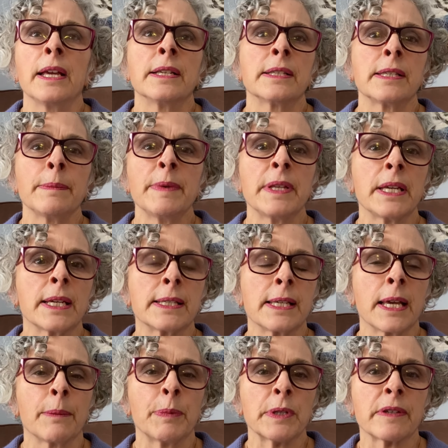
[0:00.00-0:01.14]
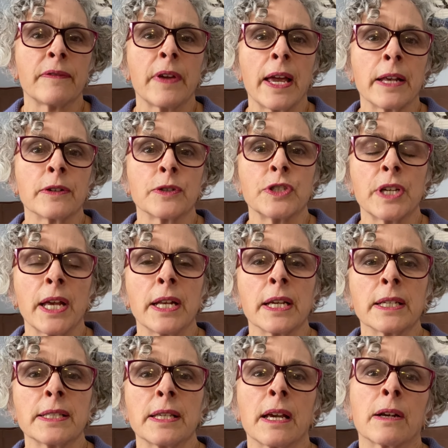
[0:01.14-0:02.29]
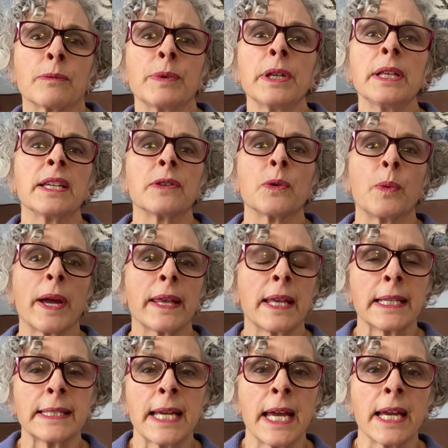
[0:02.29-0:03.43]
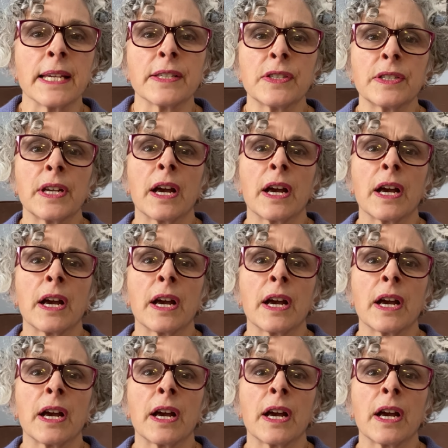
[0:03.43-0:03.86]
Some of the examples of energetics are really in the way they taste.